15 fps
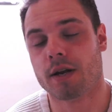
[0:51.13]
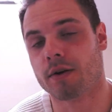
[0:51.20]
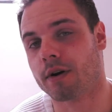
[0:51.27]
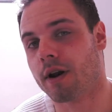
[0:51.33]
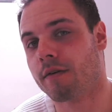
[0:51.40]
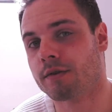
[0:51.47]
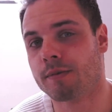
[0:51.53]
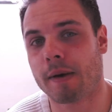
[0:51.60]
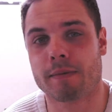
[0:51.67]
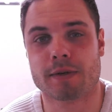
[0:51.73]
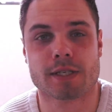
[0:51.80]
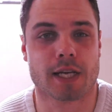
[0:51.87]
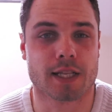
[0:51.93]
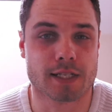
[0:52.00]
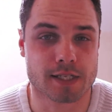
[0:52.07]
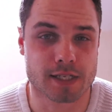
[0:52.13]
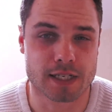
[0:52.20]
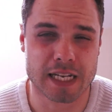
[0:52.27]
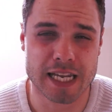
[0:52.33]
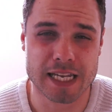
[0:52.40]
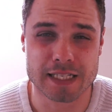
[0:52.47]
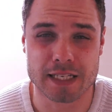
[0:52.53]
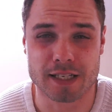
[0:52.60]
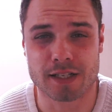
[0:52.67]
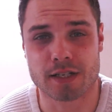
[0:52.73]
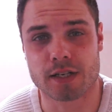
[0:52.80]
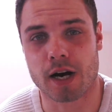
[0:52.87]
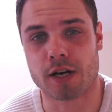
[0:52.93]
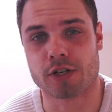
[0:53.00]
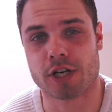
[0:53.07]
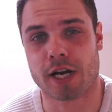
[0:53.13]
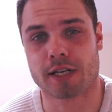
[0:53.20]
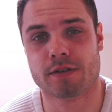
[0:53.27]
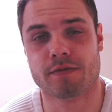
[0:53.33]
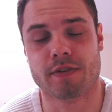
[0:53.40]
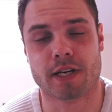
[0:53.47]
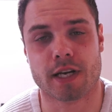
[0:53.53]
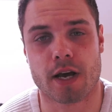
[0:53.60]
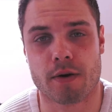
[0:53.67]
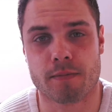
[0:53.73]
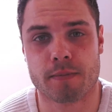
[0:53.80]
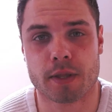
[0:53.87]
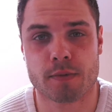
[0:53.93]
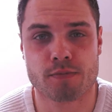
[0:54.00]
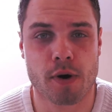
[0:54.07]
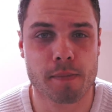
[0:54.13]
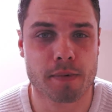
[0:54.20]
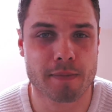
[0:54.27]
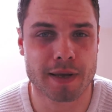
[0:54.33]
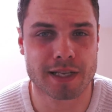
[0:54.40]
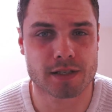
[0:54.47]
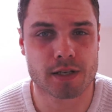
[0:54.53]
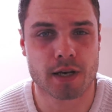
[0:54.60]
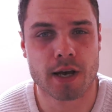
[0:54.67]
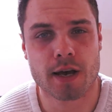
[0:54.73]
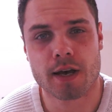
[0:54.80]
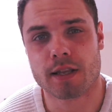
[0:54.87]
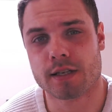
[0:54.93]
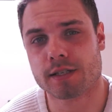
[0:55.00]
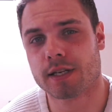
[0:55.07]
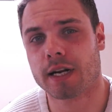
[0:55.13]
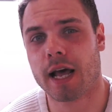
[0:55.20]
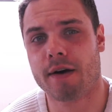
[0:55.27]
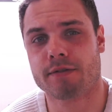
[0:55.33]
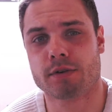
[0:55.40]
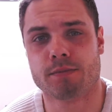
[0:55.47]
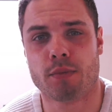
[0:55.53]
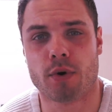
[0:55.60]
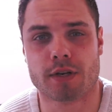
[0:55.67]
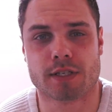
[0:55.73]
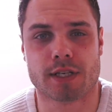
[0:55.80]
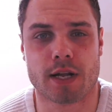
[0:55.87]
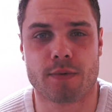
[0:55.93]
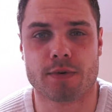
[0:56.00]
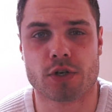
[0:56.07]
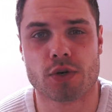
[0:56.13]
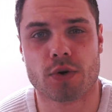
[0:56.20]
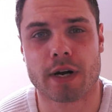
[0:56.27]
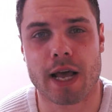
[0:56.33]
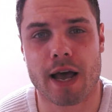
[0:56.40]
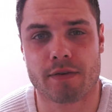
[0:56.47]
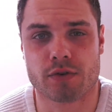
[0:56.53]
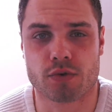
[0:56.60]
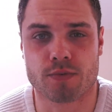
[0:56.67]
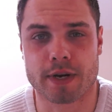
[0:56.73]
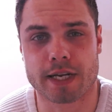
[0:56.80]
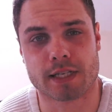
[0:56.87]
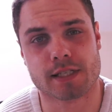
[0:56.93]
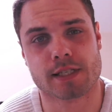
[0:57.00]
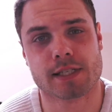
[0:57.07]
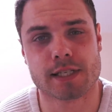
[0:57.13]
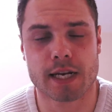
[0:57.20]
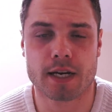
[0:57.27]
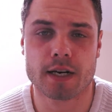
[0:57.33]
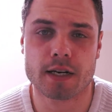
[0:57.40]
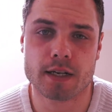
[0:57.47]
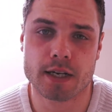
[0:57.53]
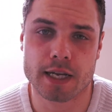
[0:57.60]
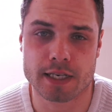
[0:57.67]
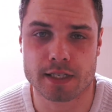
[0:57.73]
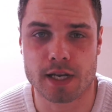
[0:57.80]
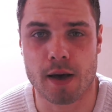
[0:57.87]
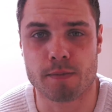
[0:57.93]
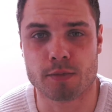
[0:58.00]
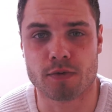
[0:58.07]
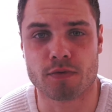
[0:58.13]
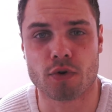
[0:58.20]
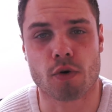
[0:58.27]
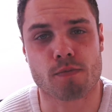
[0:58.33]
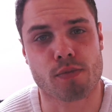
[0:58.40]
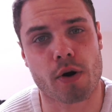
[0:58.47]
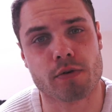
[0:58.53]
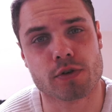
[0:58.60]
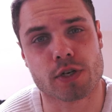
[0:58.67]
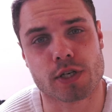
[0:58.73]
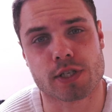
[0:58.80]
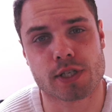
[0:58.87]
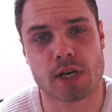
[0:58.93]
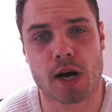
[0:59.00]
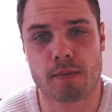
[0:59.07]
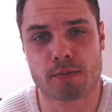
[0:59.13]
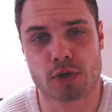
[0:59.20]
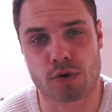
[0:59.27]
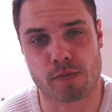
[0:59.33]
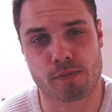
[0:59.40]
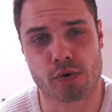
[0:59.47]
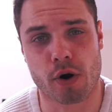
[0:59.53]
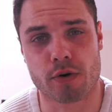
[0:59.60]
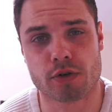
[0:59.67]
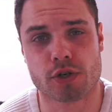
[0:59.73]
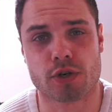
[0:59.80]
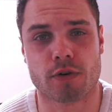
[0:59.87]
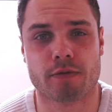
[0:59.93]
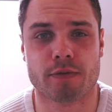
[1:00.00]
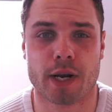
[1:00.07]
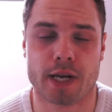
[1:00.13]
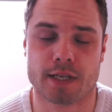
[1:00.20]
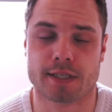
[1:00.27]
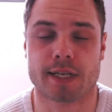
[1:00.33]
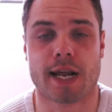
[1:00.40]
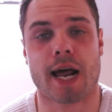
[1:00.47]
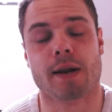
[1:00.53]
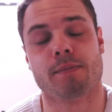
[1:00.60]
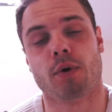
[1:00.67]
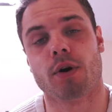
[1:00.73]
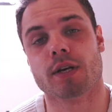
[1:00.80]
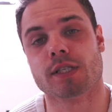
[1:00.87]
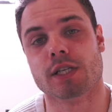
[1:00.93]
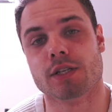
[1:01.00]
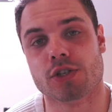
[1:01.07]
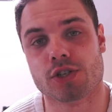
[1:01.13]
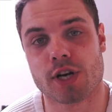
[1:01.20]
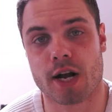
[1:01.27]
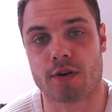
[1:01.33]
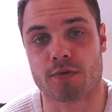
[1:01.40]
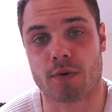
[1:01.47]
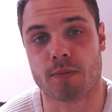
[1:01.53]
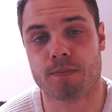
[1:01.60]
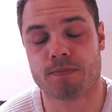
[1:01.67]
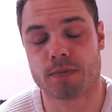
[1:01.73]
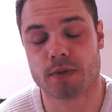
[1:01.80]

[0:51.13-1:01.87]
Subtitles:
Now, I'd love to be able to say this is an easy to digest video, but the problem is this is going to have some points in it which you're going to have to reconsider in terms of your approach to SARMs, your approach to your fitness and anabolics in general.